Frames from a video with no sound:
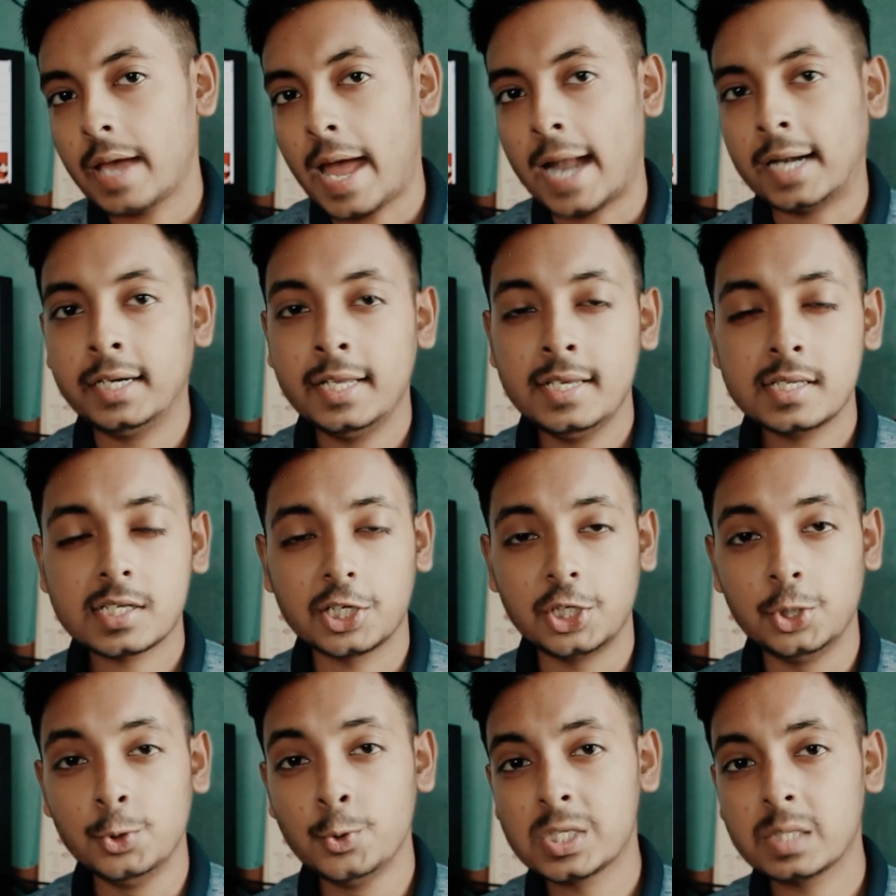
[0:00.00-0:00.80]
at
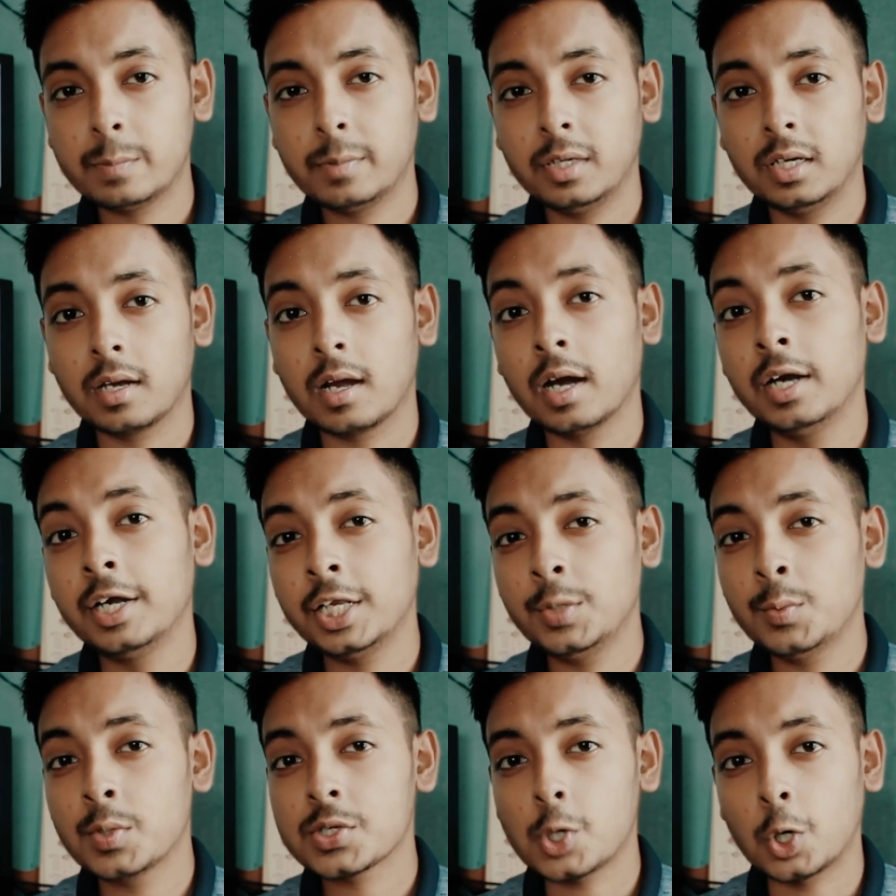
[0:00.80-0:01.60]
least usable
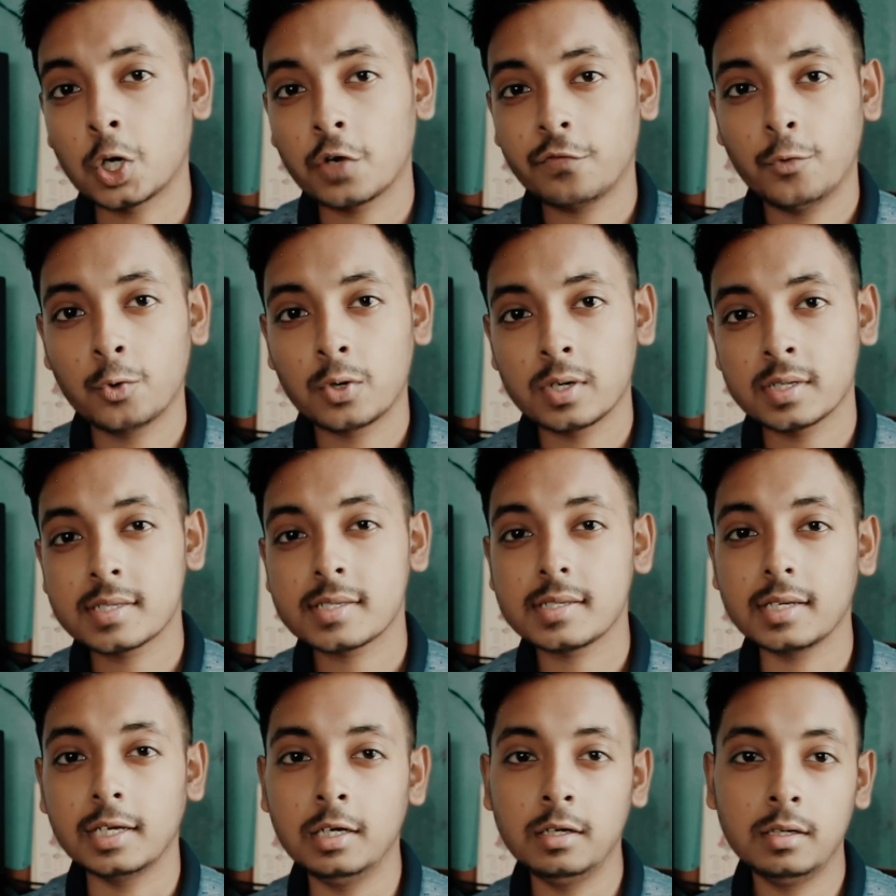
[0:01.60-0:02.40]
continuous
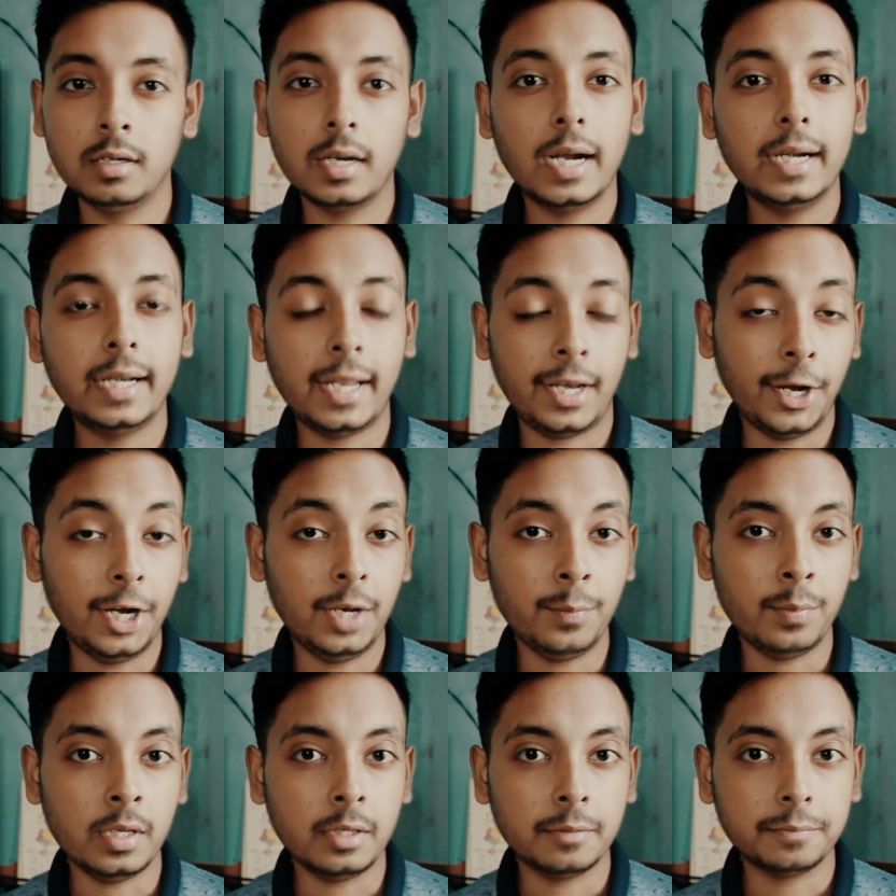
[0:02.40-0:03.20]
autofocus in
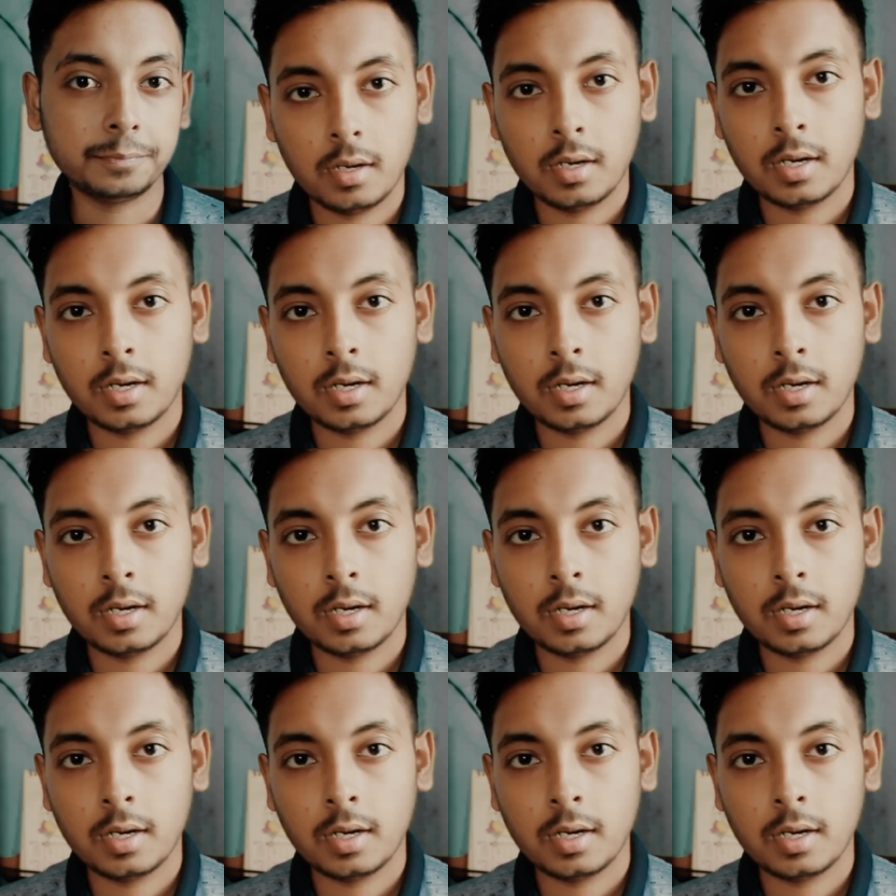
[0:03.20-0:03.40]
1080p.